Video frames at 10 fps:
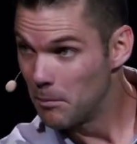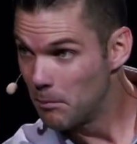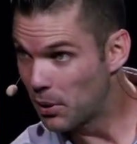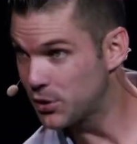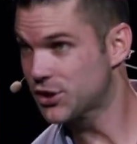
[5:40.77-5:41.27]

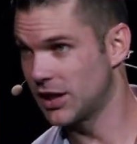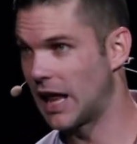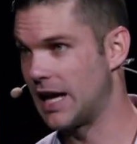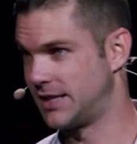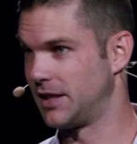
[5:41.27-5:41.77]

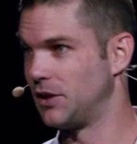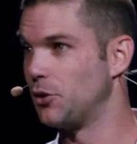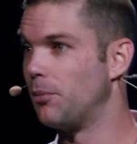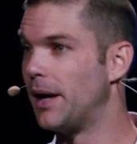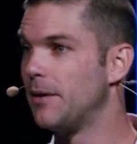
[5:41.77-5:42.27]
Personalize it a
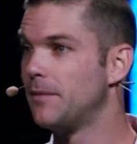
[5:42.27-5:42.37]
little bit.